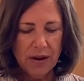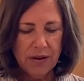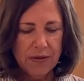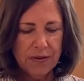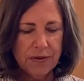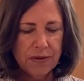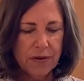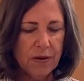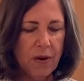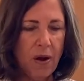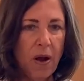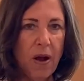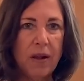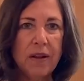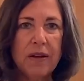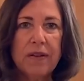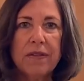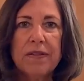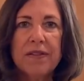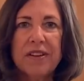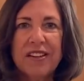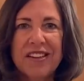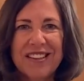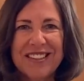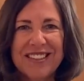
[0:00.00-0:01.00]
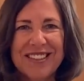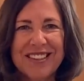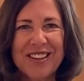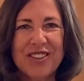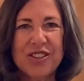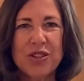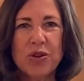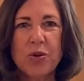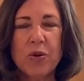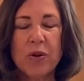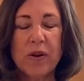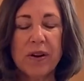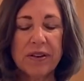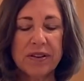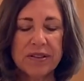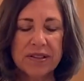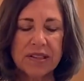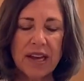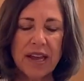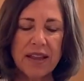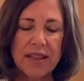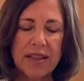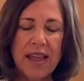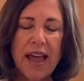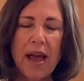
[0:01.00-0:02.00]
for all of the essential oils,
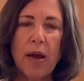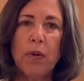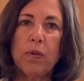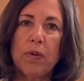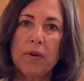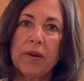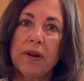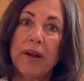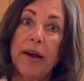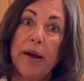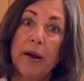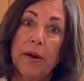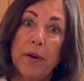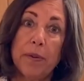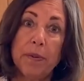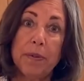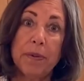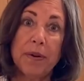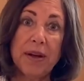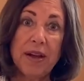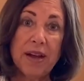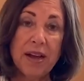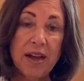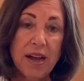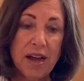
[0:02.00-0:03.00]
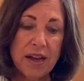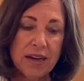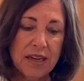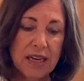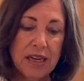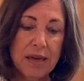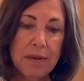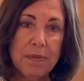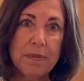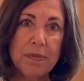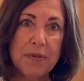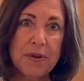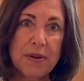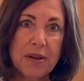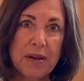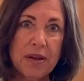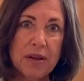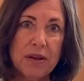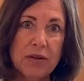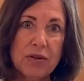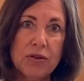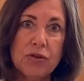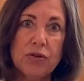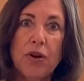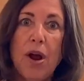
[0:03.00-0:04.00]
and that will help keep
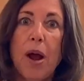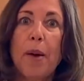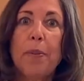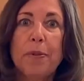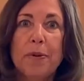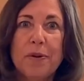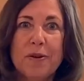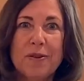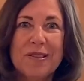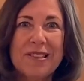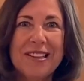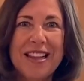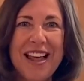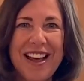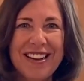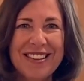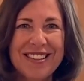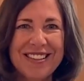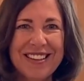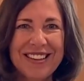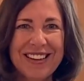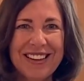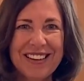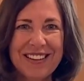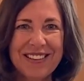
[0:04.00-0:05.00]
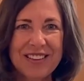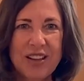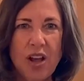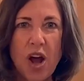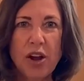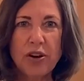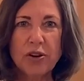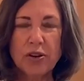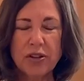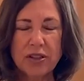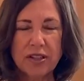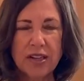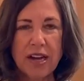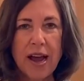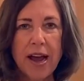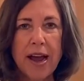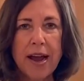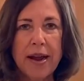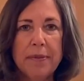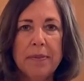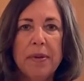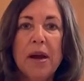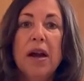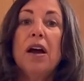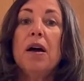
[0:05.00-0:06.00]
the droppers lasting longer
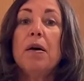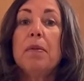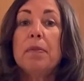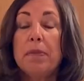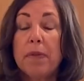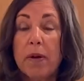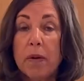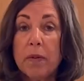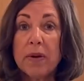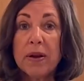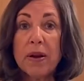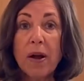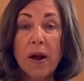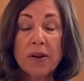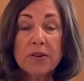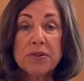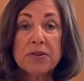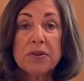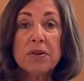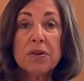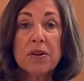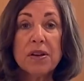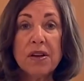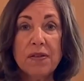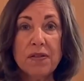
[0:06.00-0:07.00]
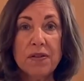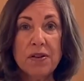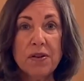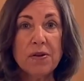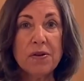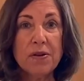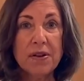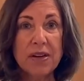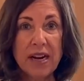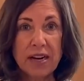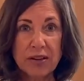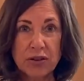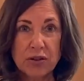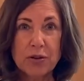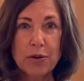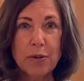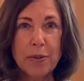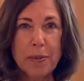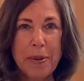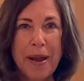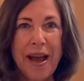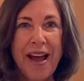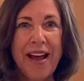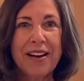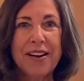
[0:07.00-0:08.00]
time. But we also give you an extra
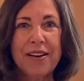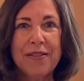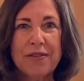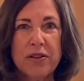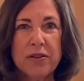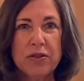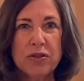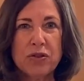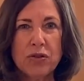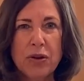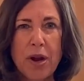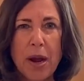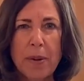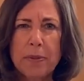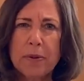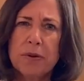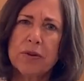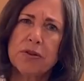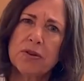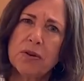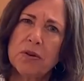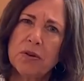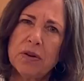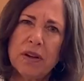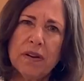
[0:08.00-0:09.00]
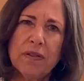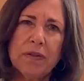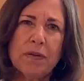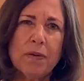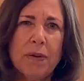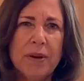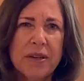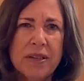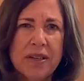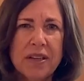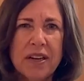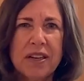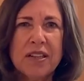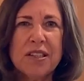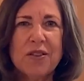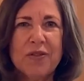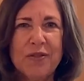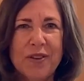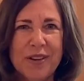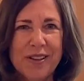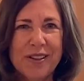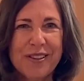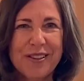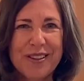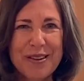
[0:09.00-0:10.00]
bag of those droppers, so if one does
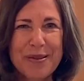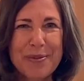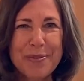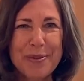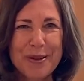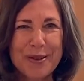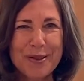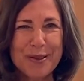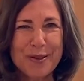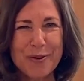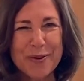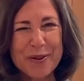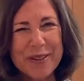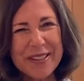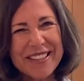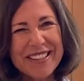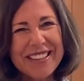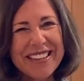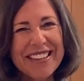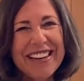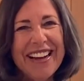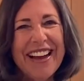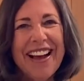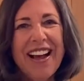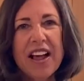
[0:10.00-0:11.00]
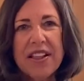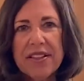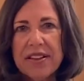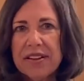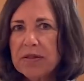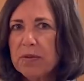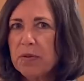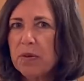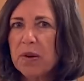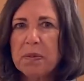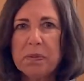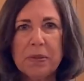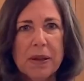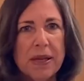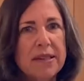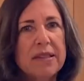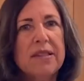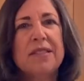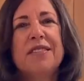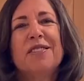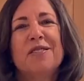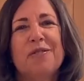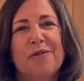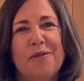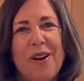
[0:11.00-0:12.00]
feel a little bit squishy, then
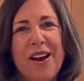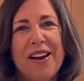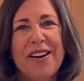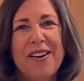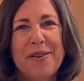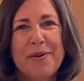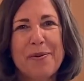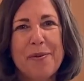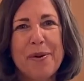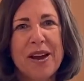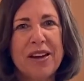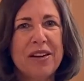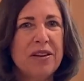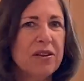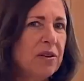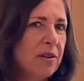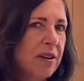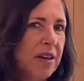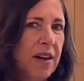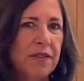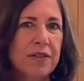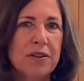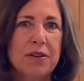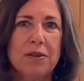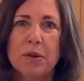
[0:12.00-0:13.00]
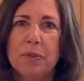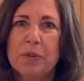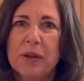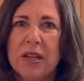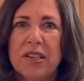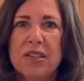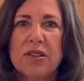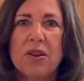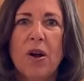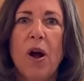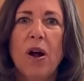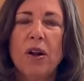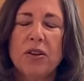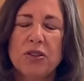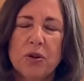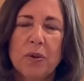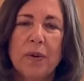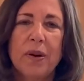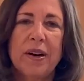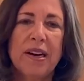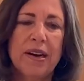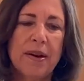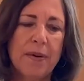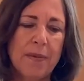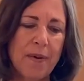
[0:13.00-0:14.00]
replace it right away. You don't have to replace all
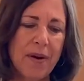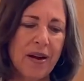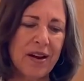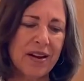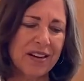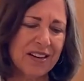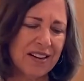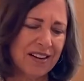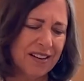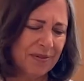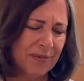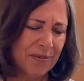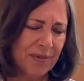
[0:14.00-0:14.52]
21.